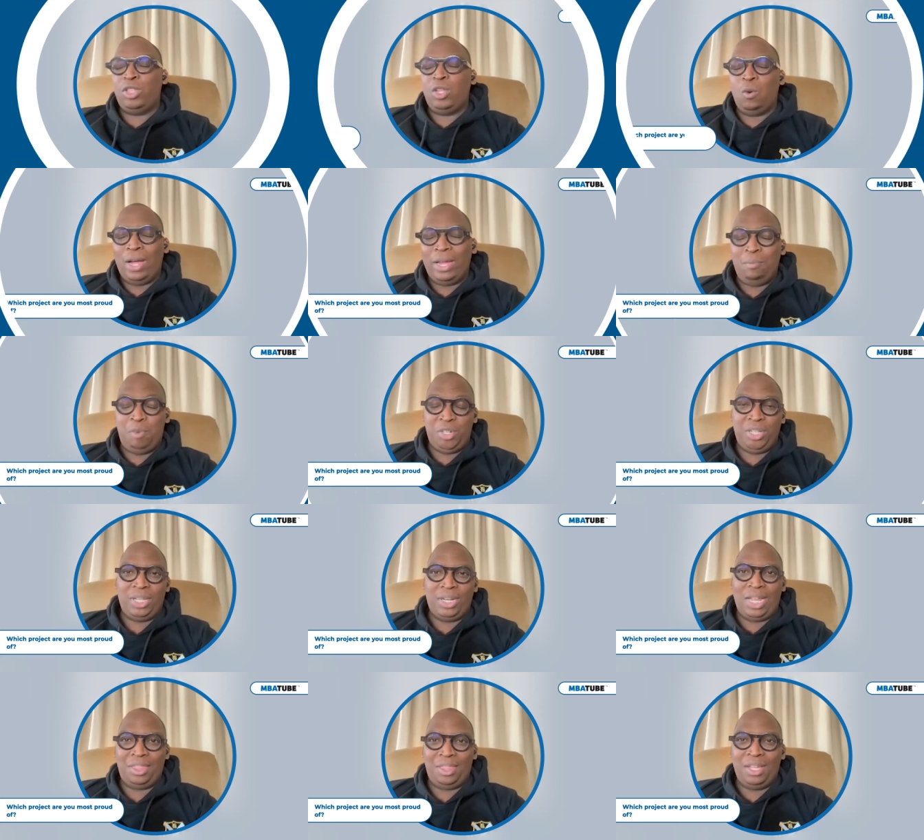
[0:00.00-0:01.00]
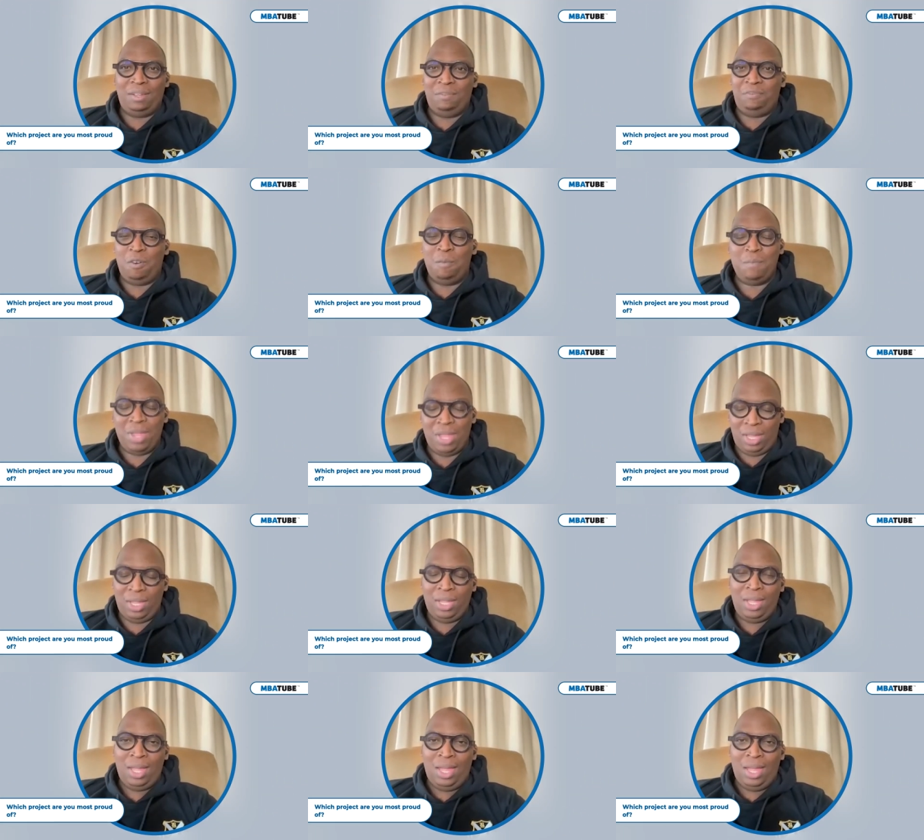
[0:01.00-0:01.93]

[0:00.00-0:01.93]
So the one pillar that I think for me